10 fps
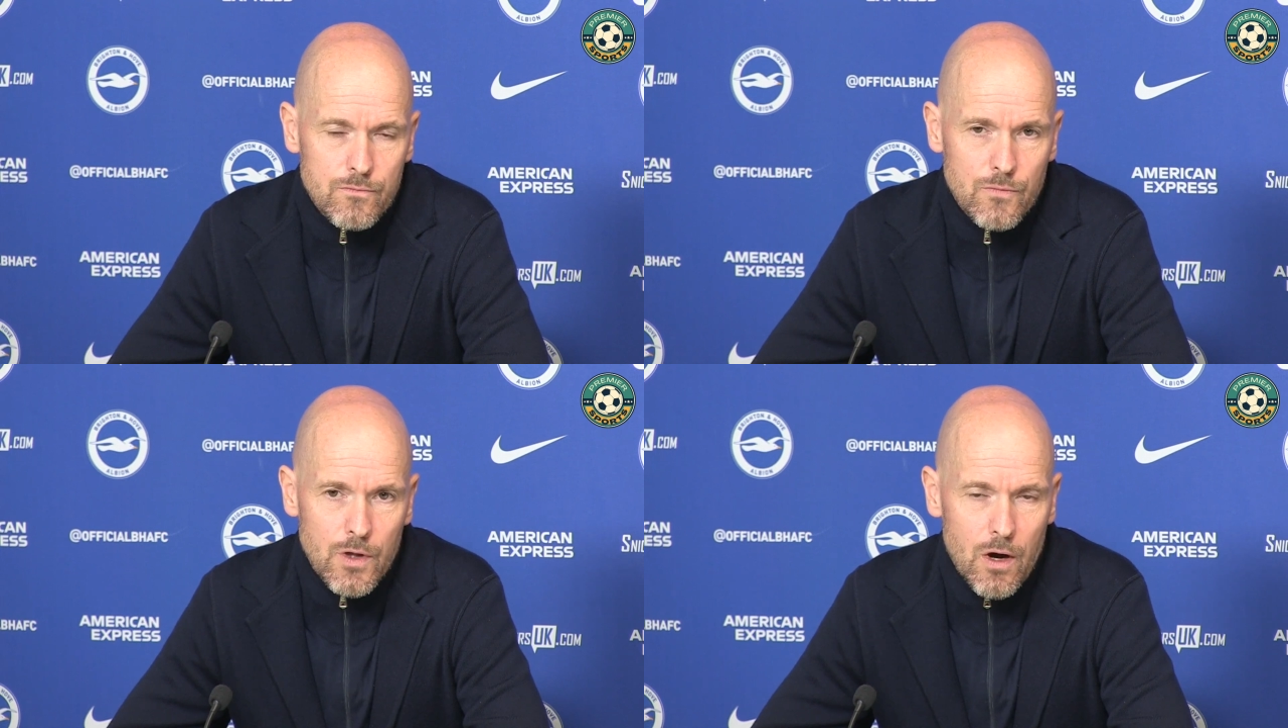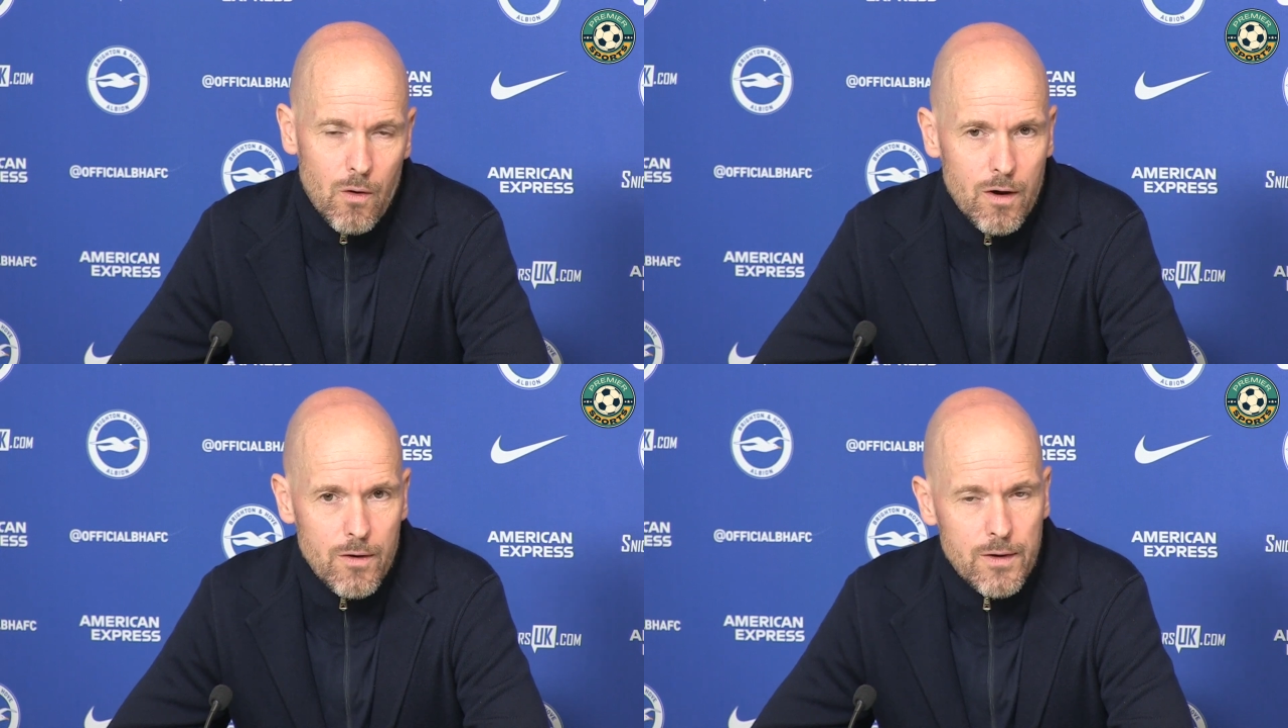
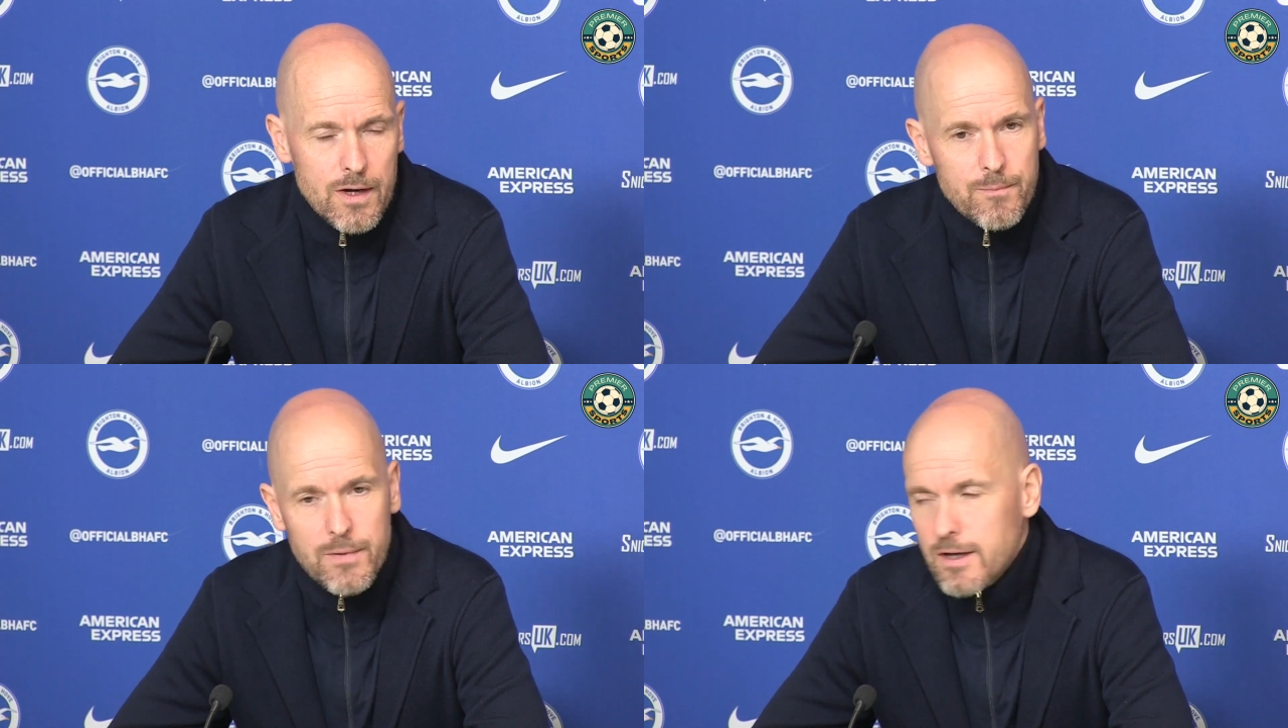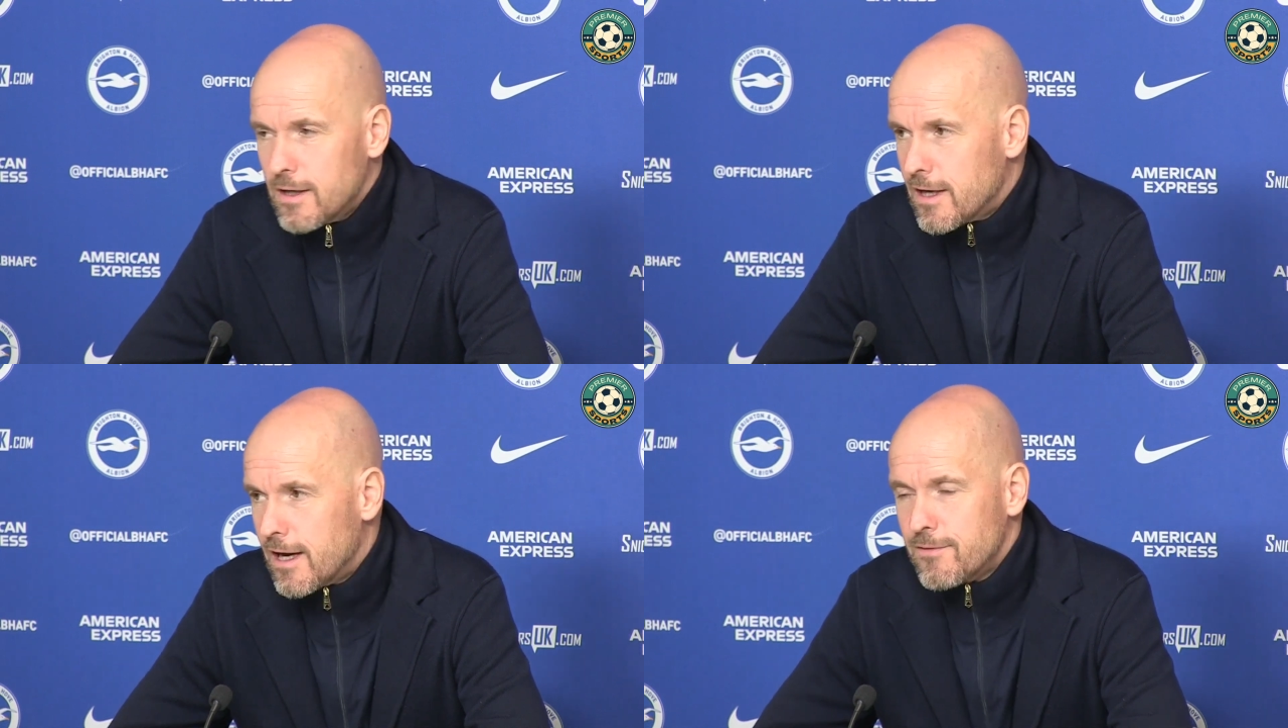No,
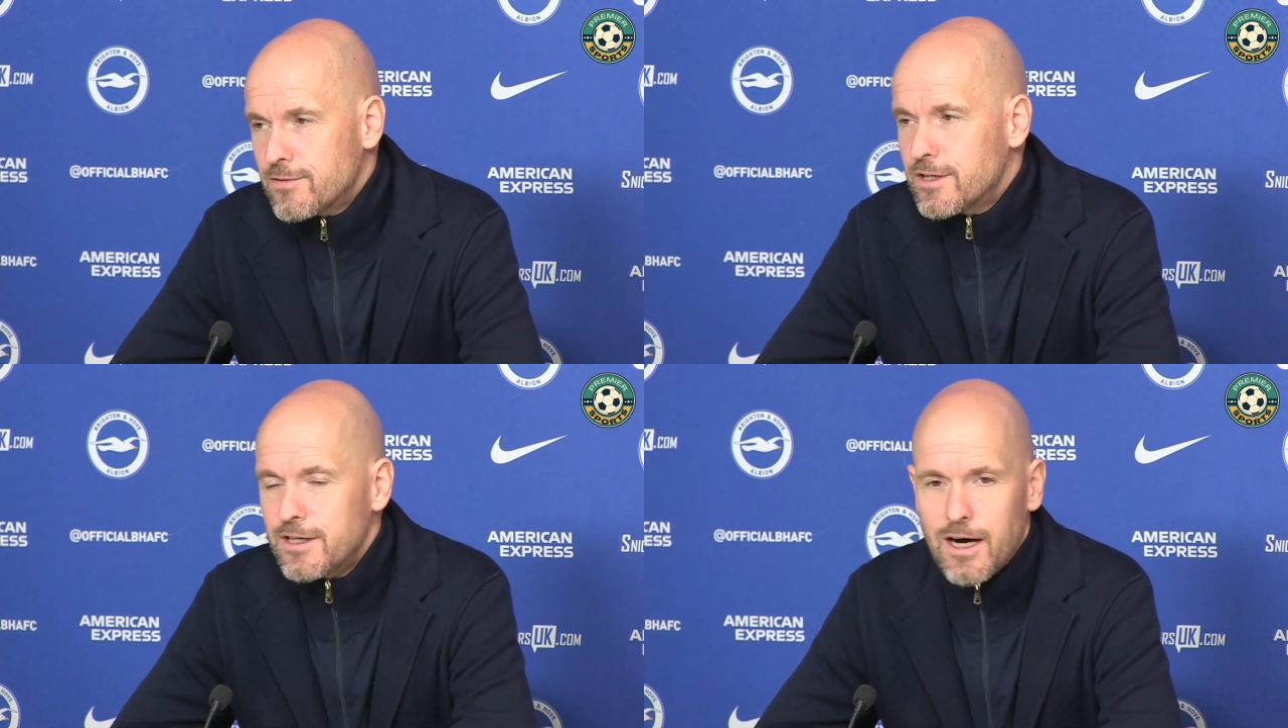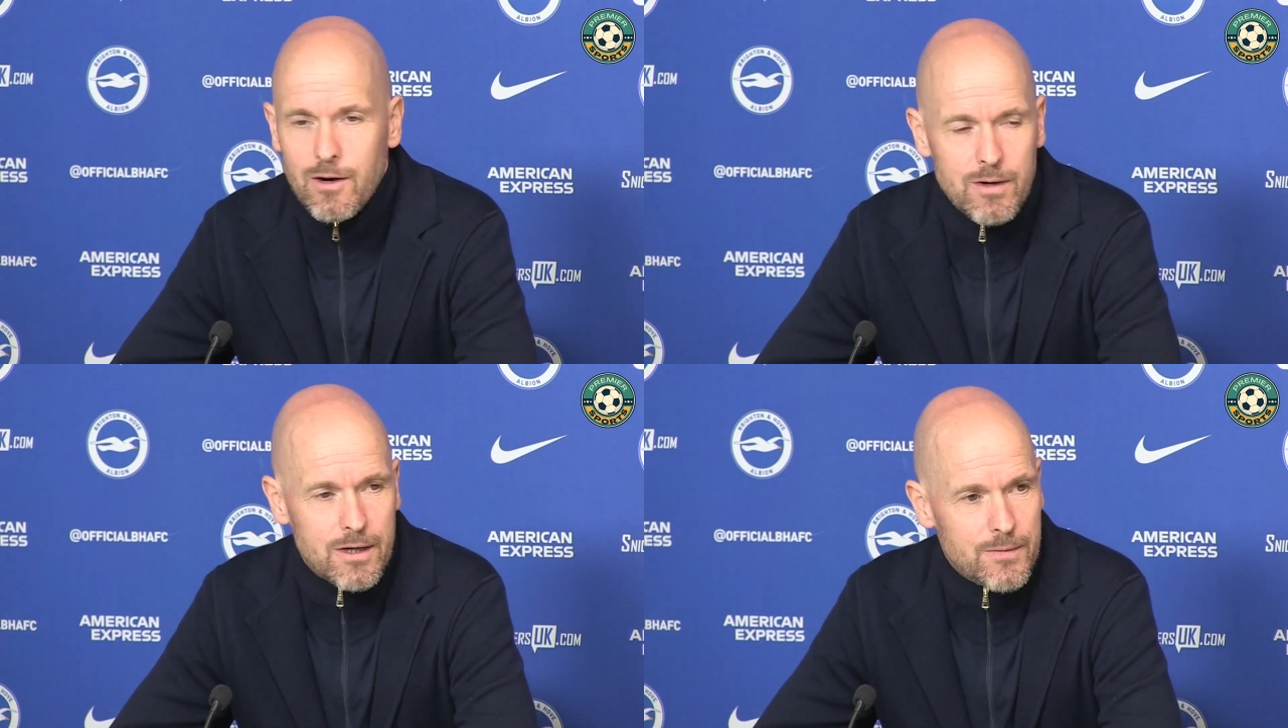I've seen
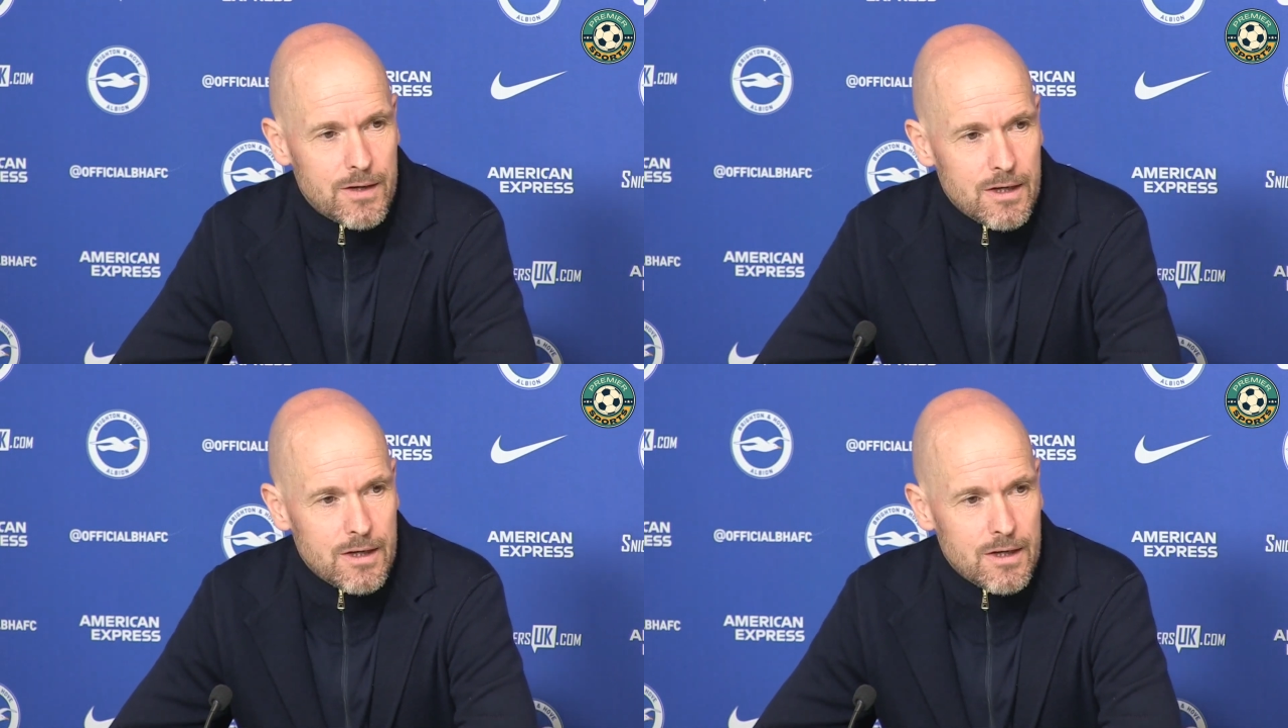our